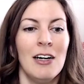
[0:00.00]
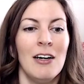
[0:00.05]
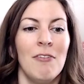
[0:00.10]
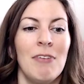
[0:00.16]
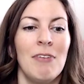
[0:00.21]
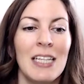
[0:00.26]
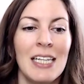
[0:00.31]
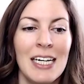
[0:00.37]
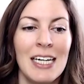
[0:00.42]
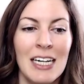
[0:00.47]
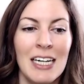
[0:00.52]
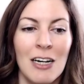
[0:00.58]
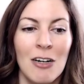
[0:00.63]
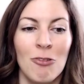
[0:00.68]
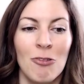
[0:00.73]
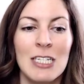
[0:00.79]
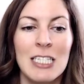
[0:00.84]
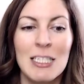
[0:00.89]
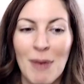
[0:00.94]
Feeling
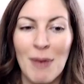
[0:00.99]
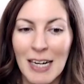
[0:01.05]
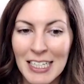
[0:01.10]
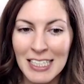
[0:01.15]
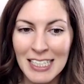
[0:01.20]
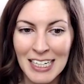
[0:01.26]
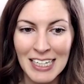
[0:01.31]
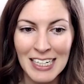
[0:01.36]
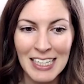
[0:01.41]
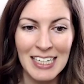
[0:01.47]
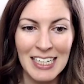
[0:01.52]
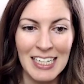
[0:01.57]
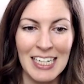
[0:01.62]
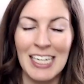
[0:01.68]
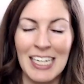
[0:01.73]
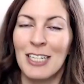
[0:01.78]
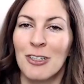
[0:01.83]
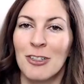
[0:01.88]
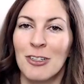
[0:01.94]
respected
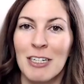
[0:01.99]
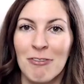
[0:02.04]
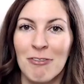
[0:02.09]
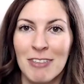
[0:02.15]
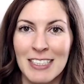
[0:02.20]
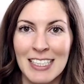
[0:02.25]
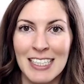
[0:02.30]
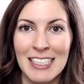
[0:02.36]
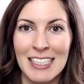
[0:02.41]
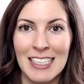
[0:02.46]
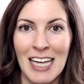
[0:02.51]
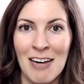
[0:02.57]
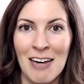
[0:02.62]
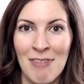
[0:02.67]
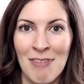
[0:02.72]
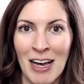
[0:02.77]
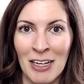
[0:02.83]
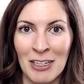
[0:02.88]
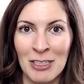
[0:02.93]
in your differences and
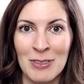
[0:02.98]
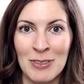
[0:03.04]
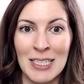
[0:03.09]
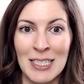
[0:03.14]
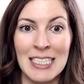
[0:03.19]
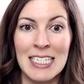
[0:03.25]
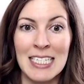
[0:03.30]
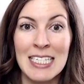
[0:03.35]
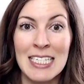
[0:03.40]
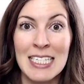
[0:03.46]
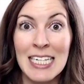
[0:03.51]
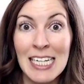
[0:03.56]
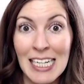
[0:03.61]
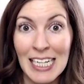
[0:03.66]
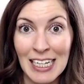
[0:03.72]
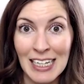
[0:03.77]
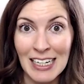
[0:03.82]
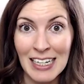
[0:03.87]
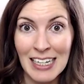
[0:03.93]
values and
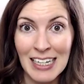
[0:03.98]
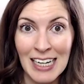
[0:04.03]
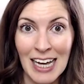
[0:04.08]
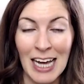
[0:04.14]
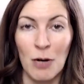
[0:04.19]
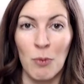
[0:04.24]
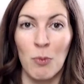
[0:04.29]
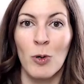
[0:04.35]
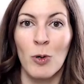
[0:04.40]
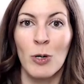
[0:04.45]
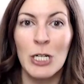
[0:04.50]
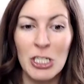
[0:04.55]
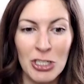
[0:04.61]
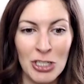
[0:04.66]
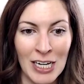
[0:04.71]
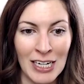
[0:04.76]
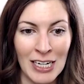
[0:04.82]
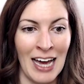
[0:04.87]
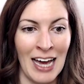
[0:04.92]
seen and
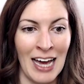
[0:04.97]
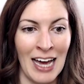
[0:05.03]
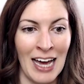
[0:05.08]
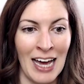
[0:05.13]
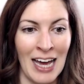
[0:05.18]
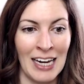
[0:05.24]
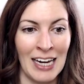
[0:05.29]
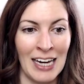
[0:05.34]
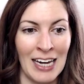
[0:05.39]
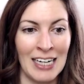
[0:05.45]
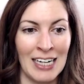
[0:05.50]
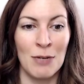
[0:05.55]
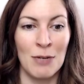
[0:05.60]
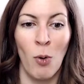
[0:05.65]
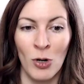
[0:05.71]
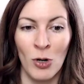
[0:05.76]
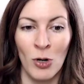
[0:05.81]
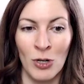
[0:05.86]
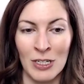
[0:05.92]
appreciated in that is
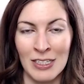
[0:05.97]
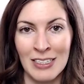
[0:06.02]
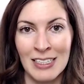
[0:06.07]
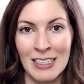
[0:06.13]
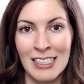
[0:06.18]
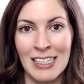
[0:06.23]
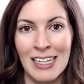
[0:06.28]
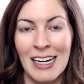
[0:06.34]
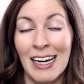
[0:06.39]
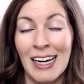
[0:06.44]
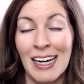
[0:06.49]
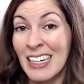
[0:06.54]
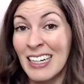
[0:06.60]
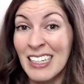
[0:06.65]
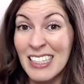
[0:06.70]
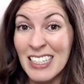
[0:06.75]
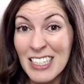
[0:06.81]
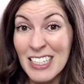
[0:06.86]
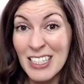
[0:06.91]
important.
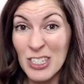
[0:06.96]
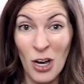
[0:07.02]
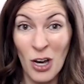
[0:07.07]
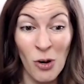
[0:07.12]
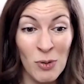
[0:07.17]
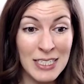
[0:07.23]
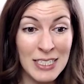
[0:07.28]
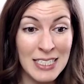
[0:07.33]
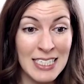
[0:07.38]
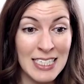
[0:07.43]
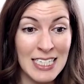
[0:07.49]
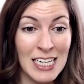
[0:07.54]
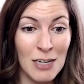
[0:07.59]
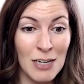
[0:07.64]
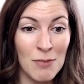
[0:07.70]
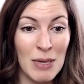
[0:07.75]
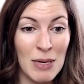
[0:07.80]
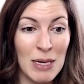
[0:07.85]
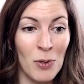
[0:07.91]
And so is
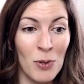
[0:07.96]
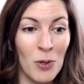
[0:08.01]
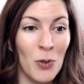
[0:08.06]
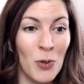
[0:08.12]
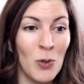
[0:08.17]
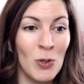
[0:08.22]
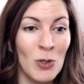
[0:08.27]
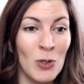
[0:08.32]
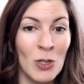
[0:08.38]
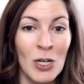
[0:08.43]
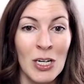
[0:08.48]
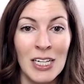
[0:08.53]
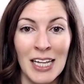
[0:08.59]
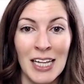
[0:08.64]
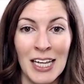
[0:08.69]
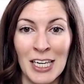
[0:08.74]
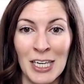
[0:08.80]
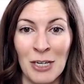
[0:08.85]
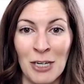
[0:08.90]
seeing people who look
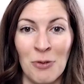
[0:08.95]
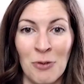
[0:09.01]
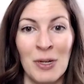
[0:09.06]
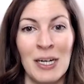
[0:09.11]
like you